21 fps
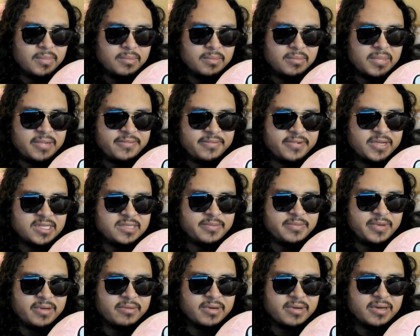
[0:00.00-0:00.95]
my friends to
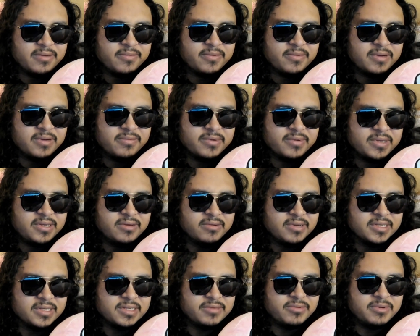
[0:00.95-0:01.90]
be around forever too,
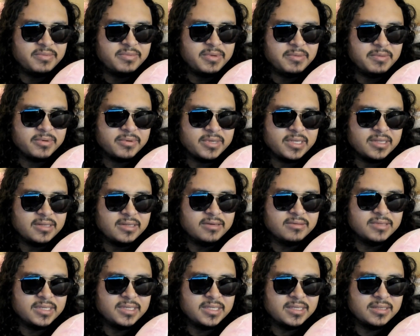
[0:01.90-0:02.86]
because it would be pretty
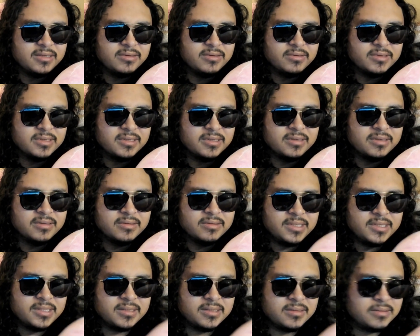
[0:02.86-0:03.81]
lonely to do it
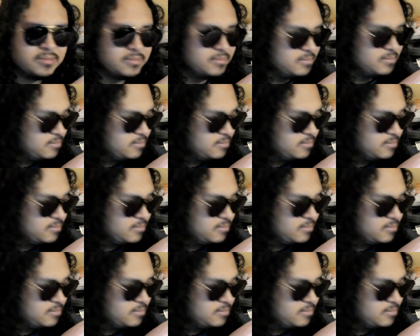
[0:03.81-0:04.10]
alone.